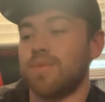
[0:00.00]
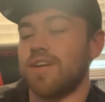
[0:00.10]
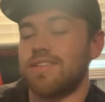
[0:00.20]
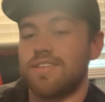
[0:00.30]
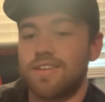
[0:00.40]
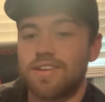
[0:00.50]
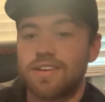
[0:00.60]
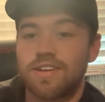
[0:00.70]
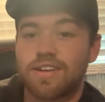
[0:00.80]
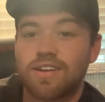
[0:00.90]
But
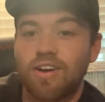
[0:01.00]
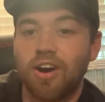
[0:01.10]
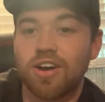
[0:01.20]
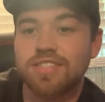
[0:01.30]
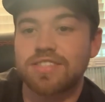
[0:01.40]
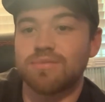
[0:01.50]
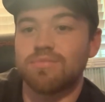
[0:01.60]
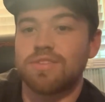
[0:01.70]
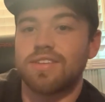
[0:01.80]
awesome,